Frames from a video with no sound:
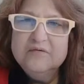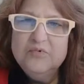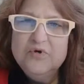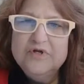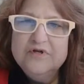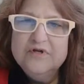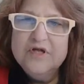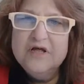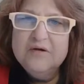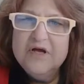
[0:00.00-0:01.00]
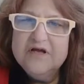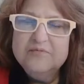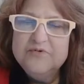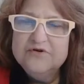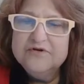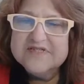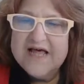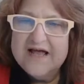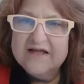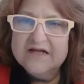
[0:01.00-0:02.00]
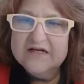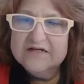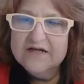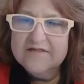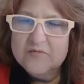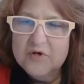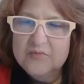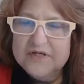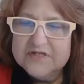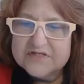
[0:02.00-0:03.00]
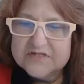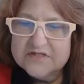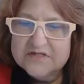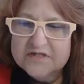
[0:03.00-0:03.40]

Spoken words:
Come on. My computer is lagging at the moment.